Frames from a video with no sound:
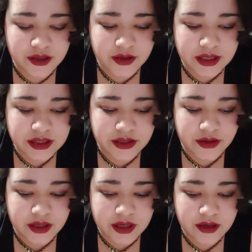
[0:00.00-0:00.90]

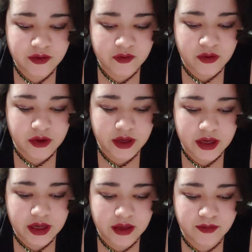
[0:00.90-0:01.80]
criteria for
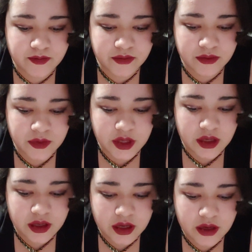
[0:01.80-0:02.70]

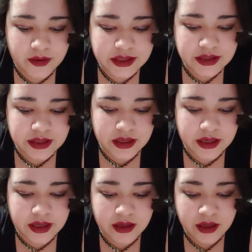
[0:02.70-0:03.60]

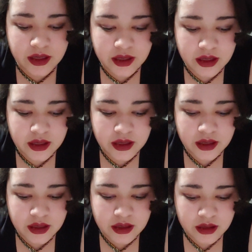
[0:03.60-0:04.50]
OSDD,
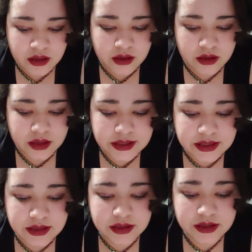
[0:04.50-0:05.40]
this
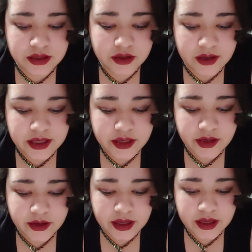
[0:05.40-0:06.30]
is
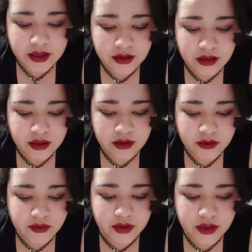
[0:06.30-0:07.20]
criteria
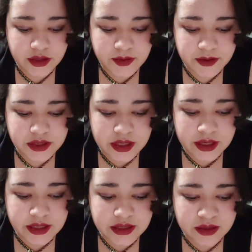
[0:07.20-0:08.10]
for those
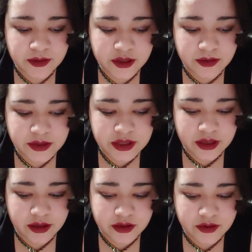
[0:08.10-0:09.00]
presenting symptoms
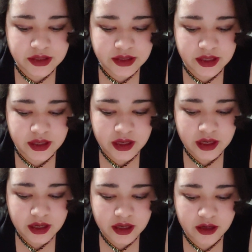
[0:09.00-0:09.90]
characteristic
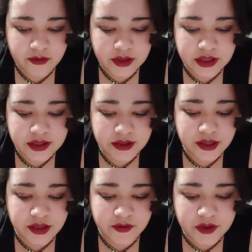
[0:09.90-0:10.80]
of a
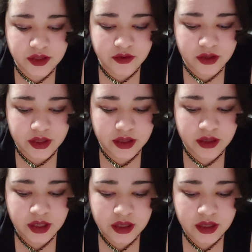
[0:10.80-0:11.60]
dissociative disorder,